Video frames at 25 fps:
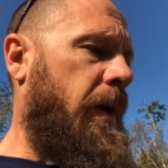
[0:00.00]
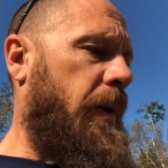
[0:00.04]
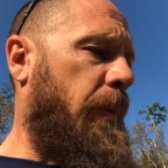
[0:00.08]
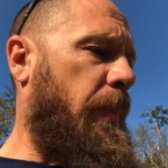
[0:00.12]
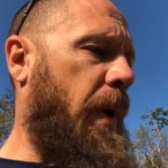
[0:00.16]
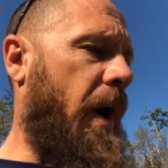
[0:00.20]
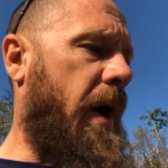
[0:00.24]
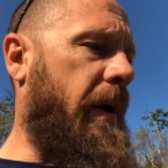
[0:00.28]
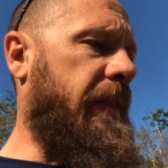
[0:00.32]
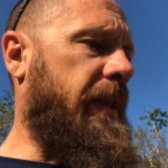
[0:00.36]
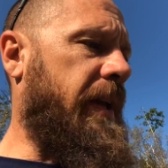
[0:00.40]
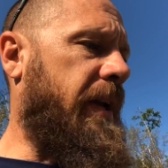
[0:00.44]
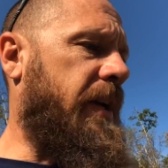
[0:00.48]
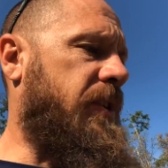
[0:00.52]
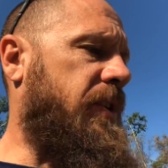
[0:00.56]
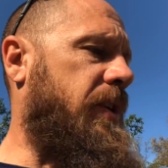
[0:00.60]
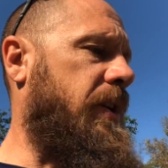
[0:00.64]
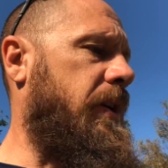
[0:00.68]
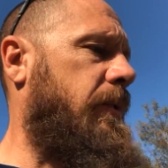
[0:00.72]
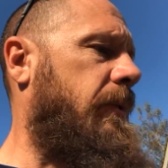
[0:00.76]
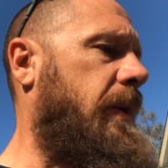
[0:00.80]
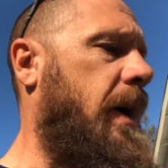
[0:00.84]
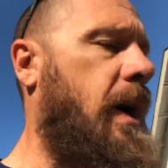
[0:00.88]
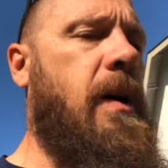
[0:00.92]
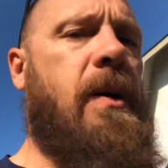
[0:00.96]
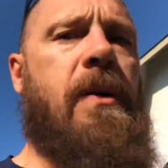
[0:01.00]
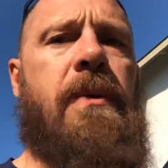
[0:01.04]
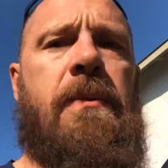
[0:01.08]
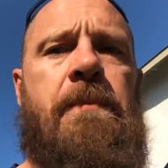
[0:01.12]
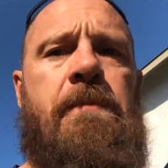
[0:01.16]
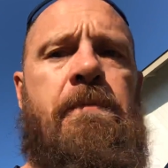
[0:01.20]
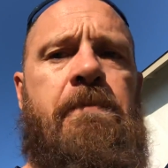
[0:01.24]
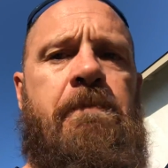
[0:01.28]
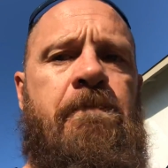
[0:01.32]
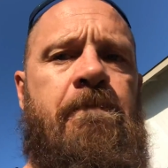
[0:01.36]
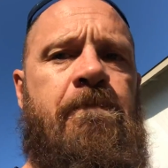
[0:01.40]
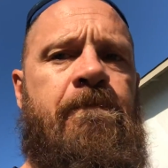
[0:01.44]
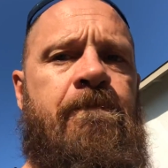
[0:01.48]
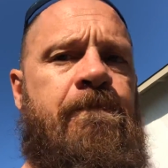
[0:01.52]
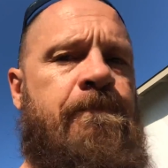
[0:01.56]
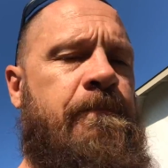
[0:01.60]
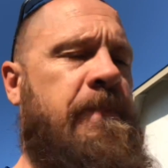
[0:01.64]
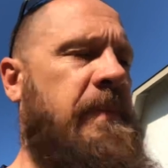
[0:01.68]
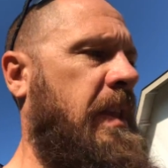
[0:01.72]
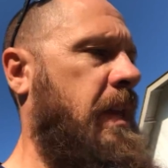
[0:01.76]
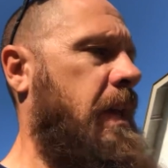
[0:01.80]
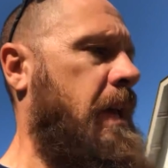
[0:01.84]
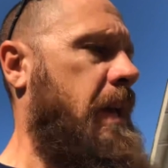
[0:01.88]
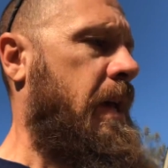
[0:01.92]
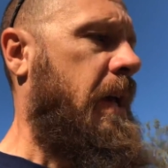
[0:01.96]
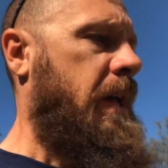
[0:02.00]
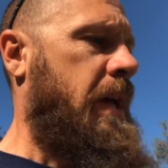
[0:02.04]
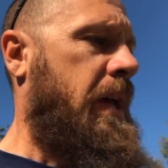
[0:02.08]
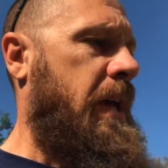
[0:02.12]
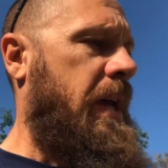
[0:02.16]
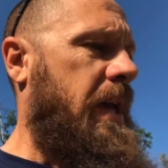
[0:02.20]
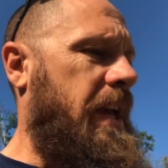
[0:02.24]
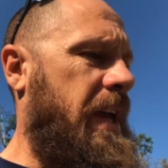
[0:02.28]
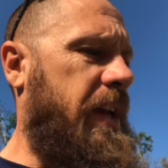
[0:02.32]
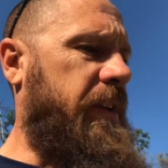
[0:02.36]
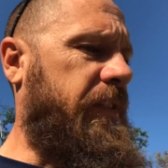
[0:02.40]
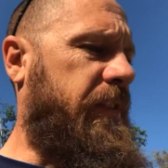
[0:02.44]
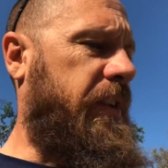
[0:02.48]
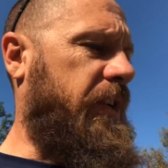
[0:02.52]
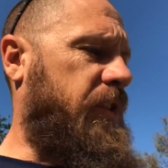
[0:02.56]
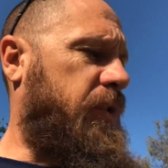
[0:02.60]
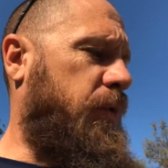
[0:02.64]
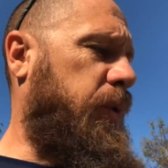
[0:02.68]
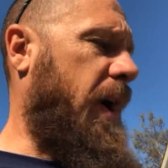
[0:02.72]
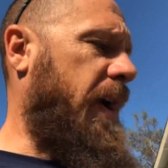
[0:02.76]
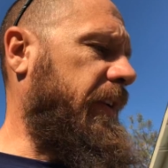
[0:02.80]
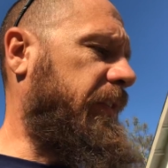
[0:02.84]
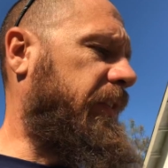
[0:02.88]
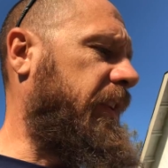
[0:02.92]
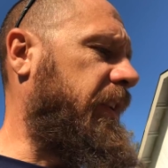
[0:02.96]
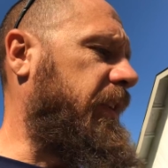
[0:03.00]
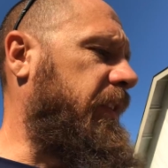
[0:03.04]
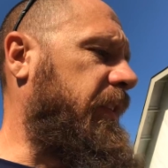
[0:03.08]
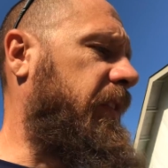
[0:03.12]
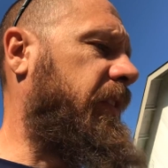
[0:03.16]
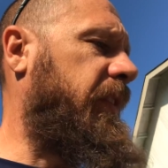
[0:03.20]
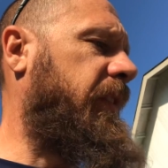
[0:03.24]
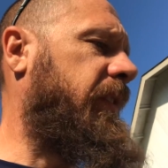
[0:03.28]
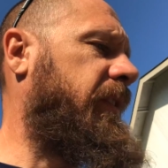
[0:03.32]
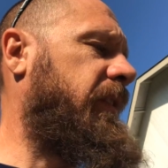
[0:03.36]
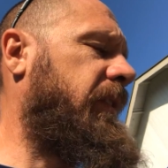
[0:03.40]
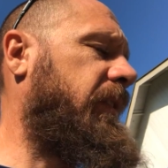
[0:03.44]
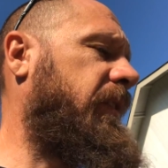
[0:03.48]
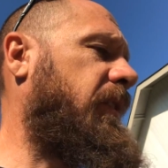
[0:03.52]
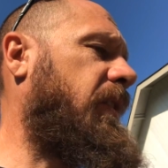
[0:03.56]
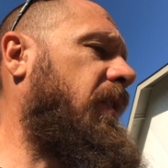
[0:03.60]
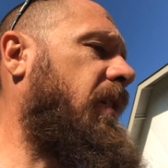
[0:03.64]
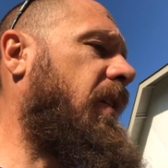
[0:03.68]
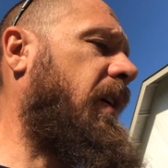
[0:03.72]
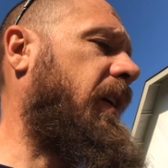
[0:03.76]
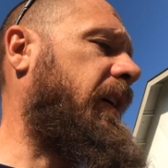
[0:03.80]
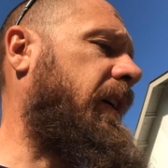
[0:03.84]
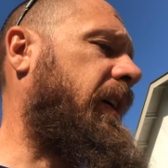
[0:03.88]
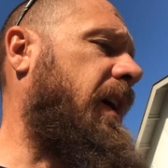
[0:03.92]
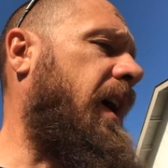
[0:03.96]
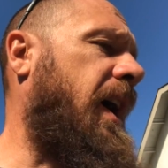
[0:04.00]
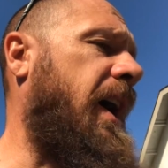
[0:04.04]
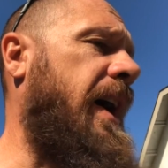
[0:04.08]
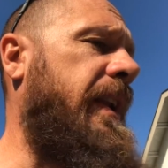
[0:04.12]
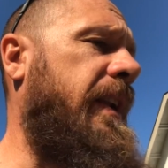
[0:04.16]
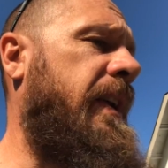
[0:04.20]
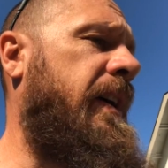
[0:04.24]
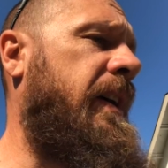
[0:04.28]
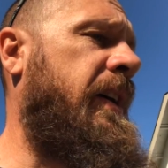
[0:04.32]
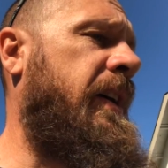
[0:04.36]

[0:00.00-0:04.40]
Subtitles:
Part of the issue, though, is the trusses aren't cut.